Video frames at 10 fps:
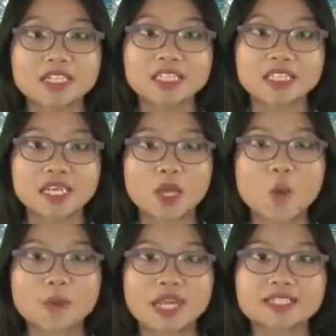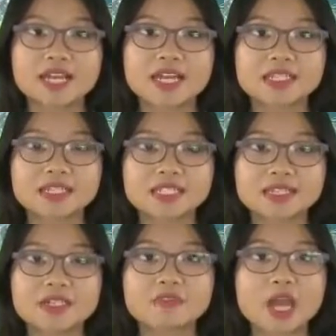Lift your belly button off the
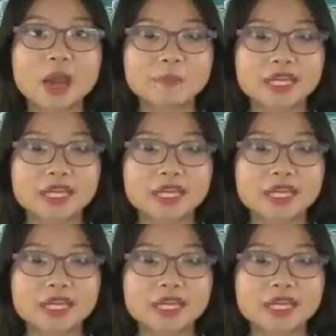floor and hold the